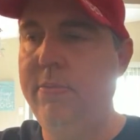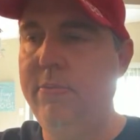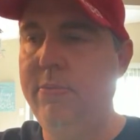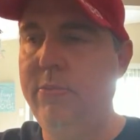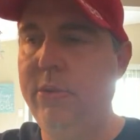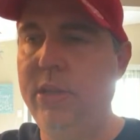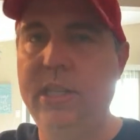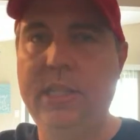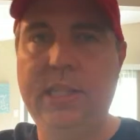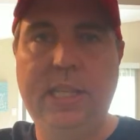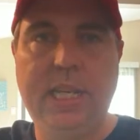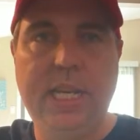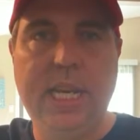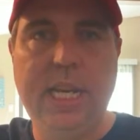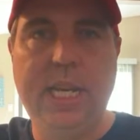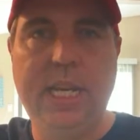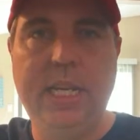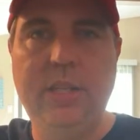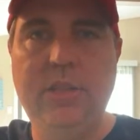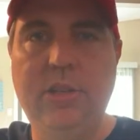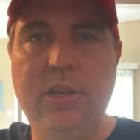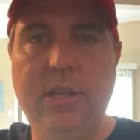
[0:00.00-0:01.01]
The
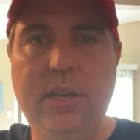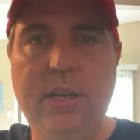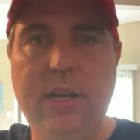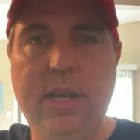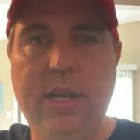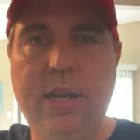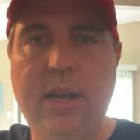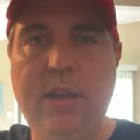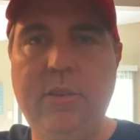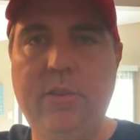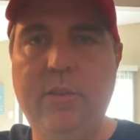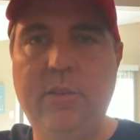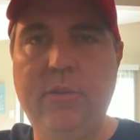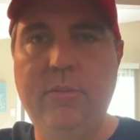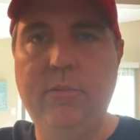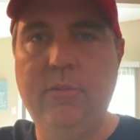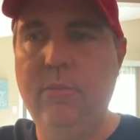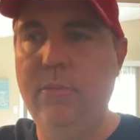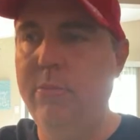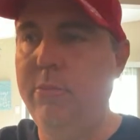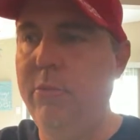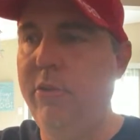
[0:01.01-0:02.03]
Siege and other
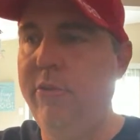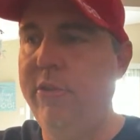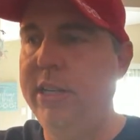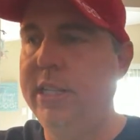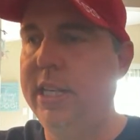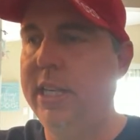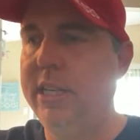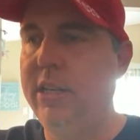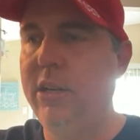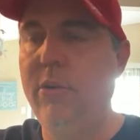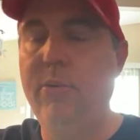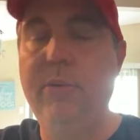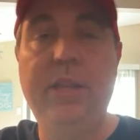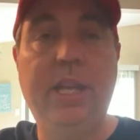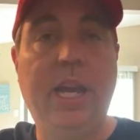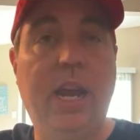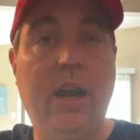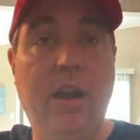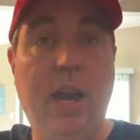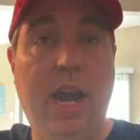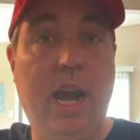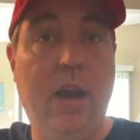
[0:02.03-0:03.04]
movies that deal with
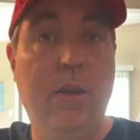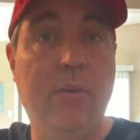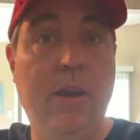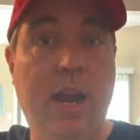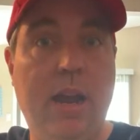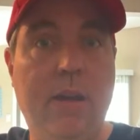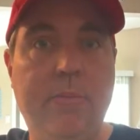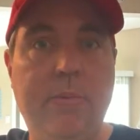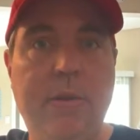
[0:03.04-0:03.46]
Arab